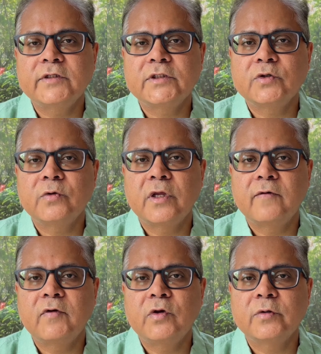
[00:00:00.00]
see you in
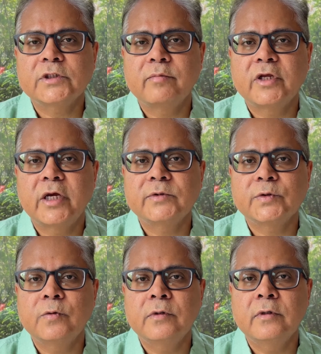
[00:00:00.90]
a video sometime
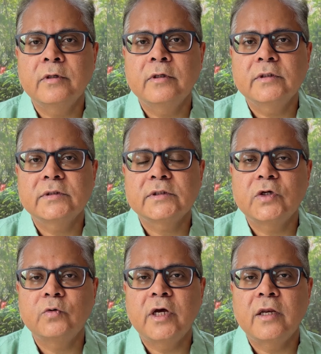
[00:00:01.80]
soon. See
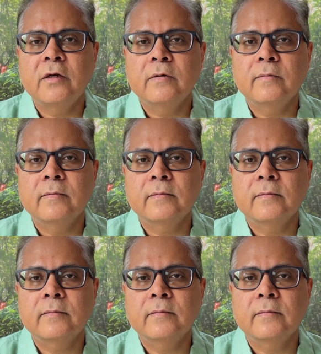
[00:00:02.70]
you then.